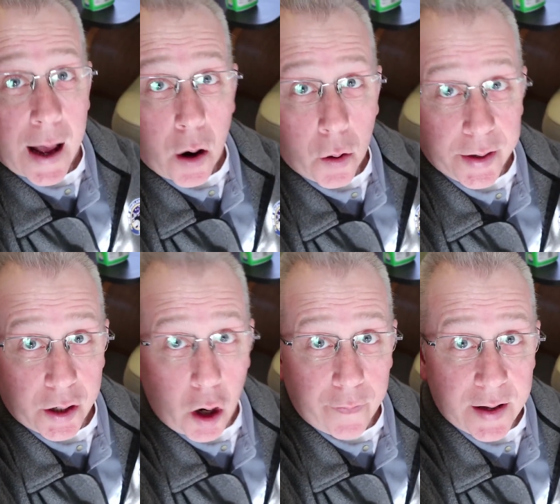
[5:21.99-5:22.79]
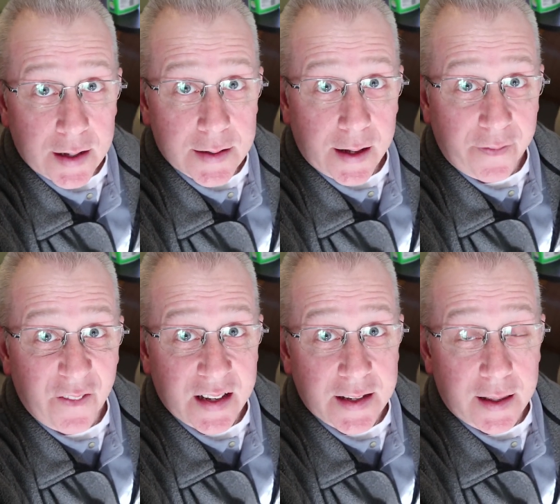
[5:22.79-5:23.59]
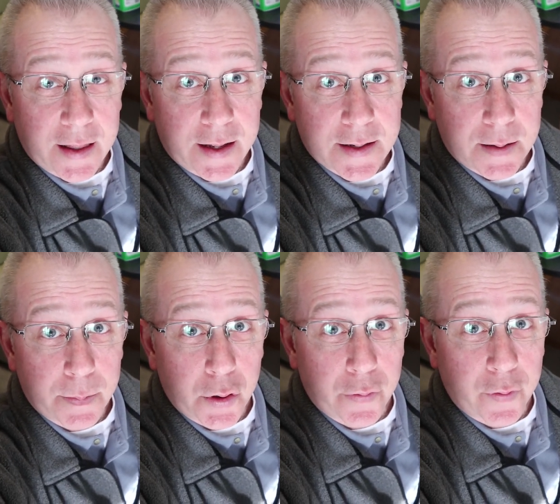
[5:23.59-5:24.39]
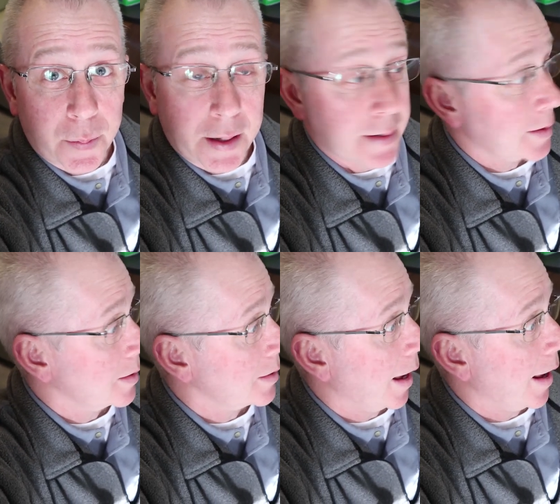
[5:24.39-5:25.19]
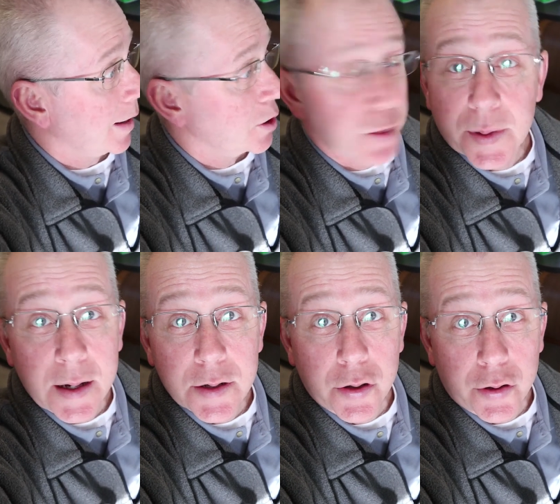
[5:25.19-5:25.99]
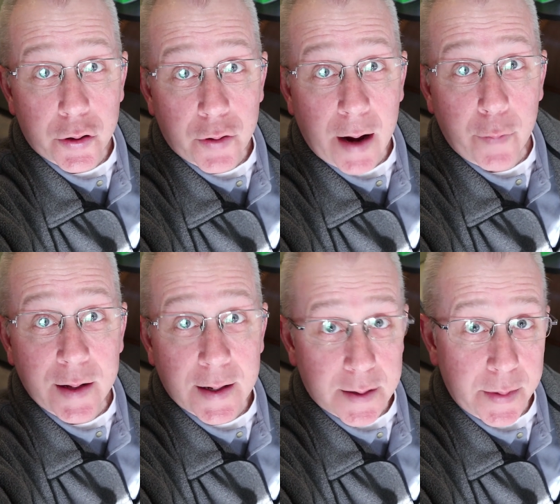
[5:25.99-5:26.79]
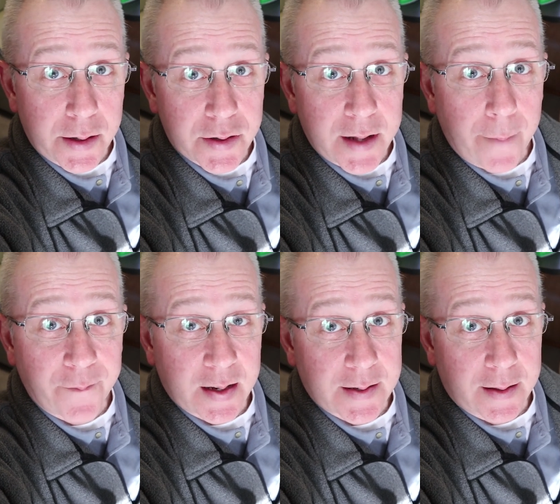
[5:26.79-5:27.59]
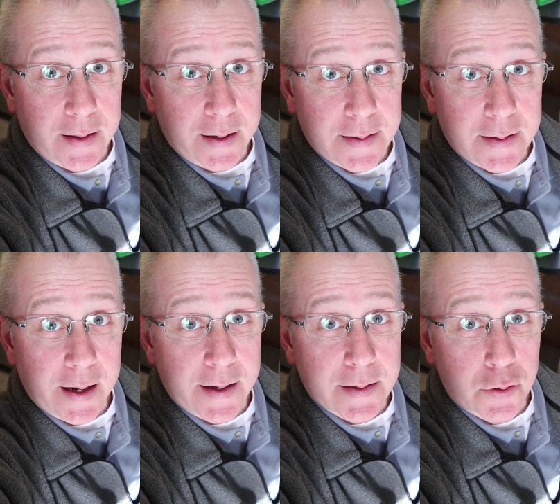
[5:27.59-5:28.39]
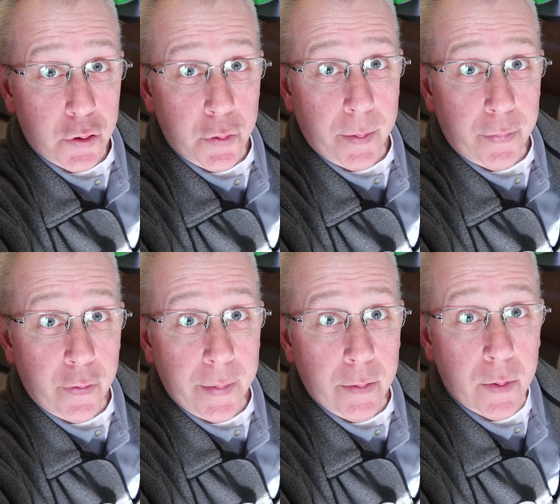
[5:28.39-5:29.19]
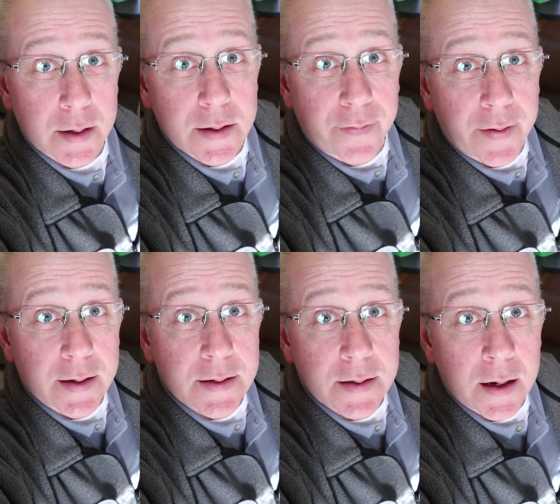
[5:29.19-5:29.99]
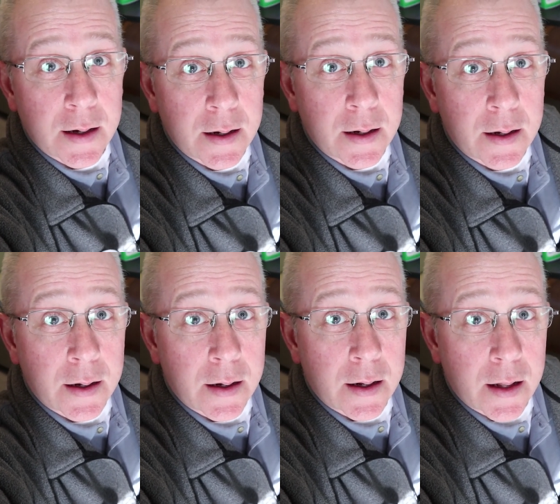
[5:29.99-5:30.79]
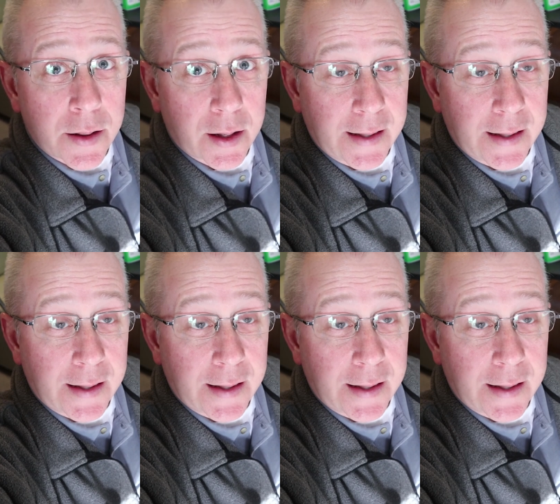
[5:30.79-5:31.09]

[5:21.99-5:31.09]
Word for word: owning an R V is like fixing things in beautiful places, and just because you're in your driveway doesn't mean you stop fixing things. Today's new improvement was to fix the